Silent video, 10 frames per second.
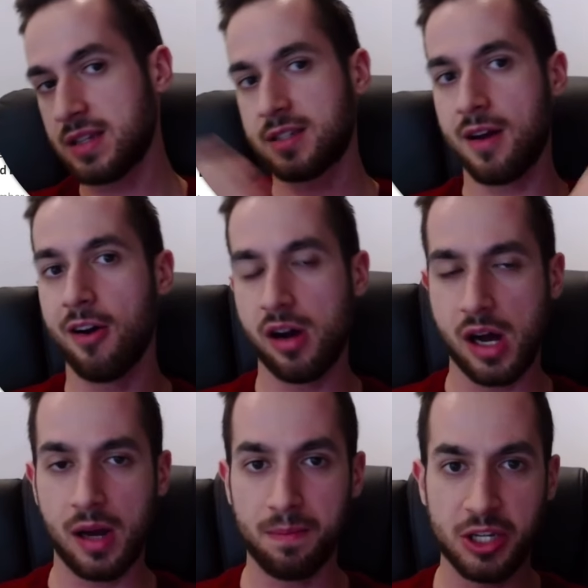
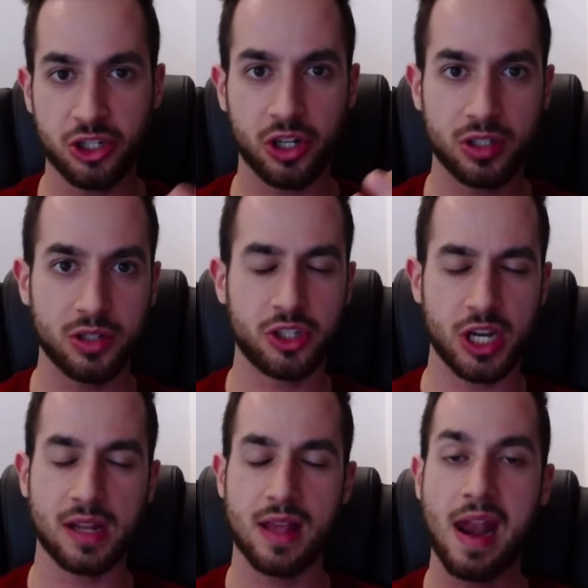So be sure to
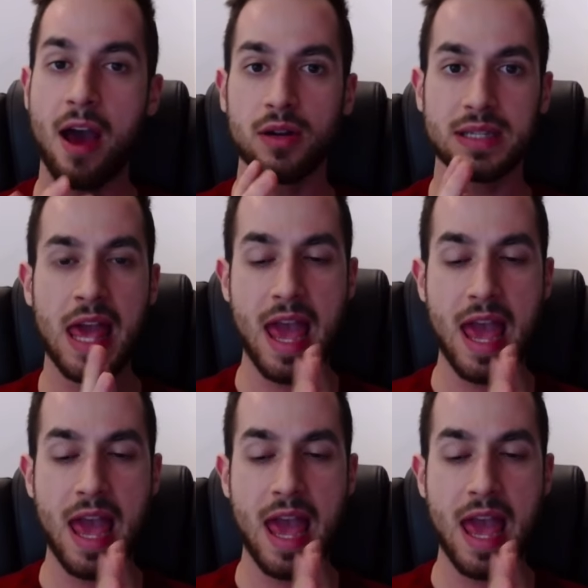check that out.